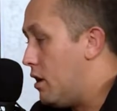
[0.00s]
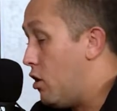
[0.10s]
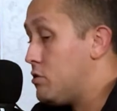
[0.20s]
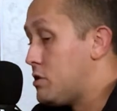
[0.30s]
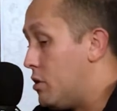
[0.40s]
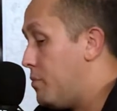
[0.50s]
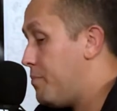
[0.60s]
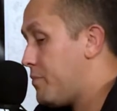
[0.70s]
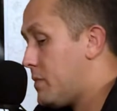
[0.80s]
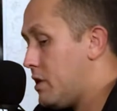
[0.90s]
Also,
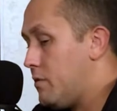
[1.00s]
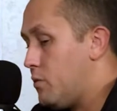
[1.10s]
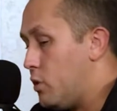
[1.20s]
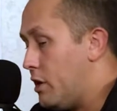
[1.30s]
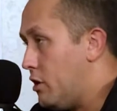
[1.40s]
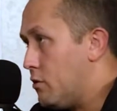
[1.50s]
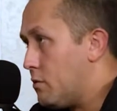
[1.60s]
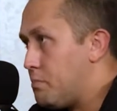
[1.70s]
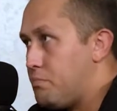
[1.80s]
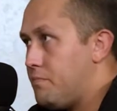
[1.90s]
when
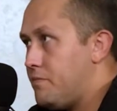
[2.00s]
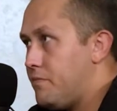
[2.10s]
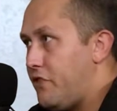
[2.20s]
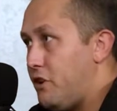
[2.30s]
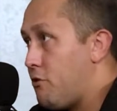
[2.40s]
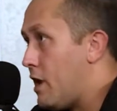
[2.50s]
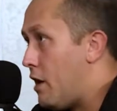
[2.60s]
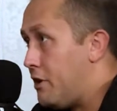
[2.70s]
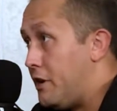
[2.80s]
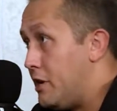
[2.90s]
you're figuring
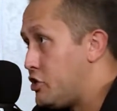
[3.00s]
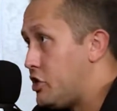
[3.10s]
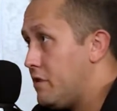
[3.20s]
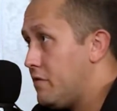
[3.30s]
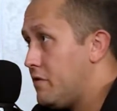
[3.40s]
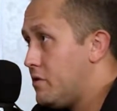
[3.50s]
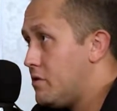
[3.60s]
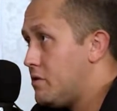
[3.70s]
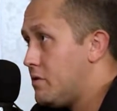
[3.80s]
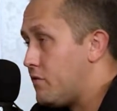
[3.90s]
out initiative
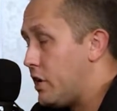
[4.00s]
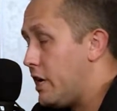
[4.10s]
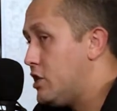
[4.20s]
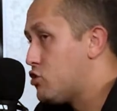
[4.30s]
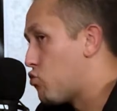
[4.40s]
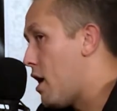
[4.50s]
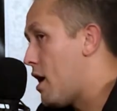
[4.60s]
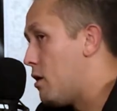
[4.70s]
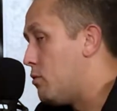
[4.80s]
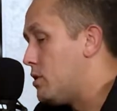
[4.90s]
for each
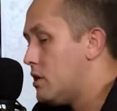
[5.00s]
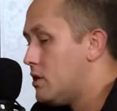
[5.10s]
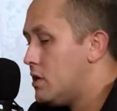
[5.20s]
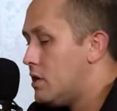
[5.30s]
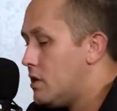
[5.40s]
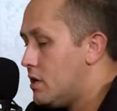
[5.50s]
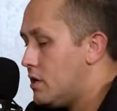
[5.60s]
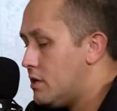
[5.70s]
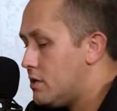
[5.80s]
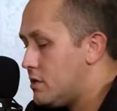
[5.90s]
round,
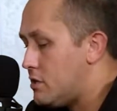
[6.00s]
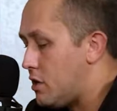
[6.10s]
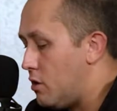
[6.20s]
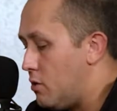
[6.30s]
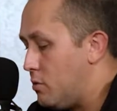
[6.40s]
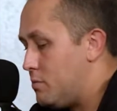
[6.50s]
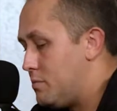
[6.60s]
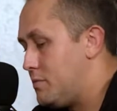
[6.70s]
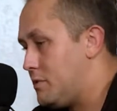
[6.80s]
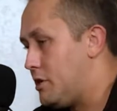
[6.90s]
so
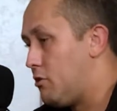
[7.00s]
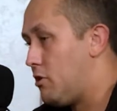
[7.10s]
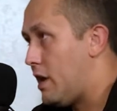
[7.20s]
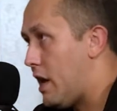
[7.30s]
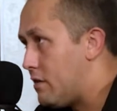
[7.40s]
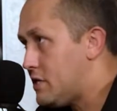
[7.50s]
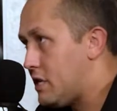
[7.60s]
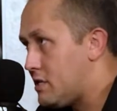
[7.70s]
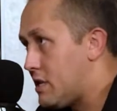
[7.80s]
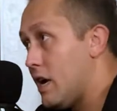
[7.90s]
you're going to have
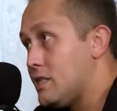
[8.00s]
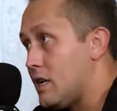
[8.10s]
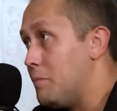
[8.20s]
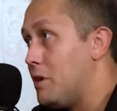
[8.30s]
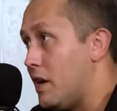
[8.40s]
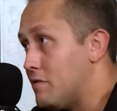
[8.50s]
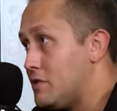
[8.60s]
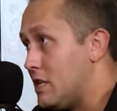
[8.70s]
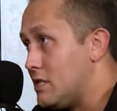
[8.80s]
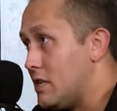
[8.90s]
6 dice, I'm going to have
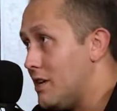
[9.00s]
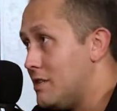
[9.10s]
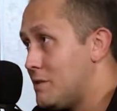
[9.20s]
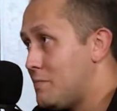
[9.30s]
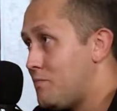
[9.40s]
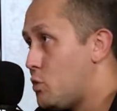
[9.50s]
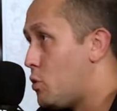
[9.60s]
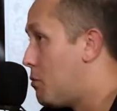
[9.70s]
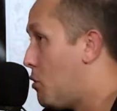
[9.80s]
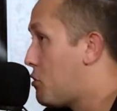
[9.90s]
6 dice.
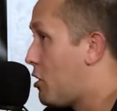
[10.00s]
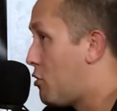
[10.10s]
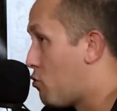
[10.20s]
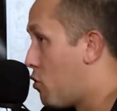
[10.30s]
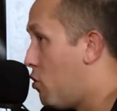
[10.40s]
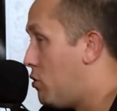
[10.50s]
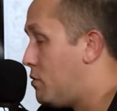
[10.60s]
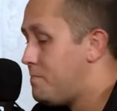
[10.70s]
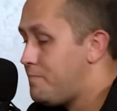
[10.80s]
We're both going to roll.